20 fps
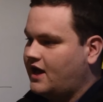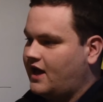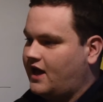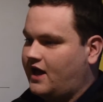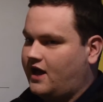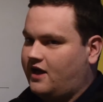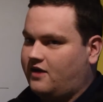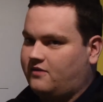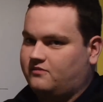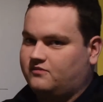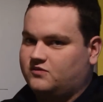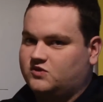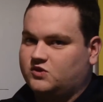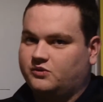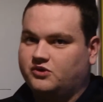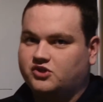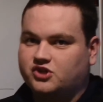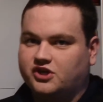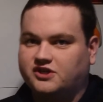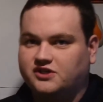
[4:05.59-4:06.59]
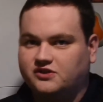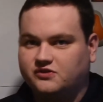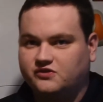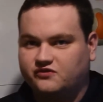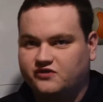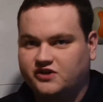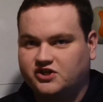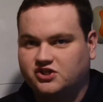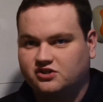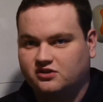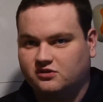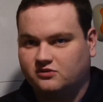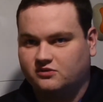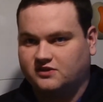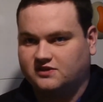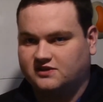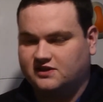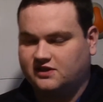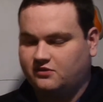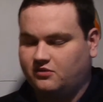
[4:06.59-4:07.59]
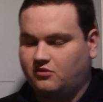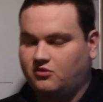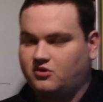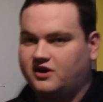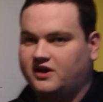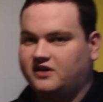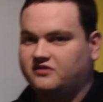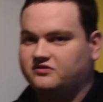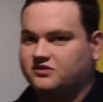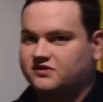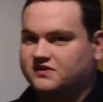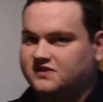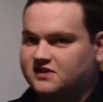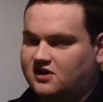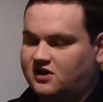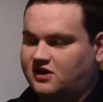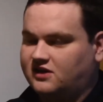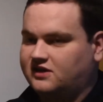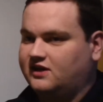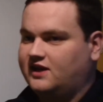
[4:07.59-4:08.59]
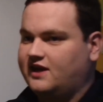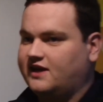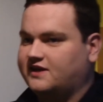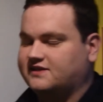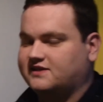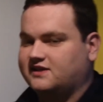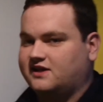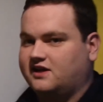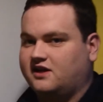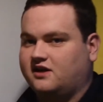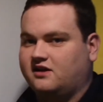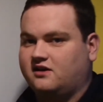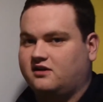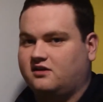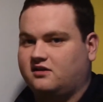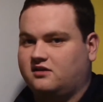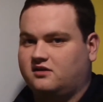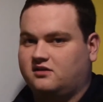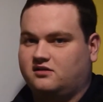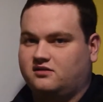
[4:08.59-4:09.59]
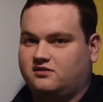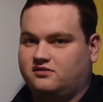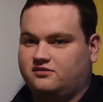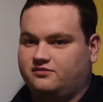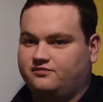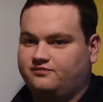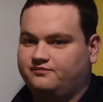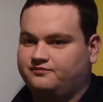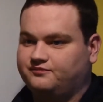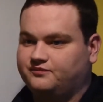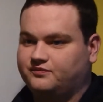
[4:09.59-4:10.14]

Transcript: So we try to use fictional ones, like we wouldn't have ones called Alexa or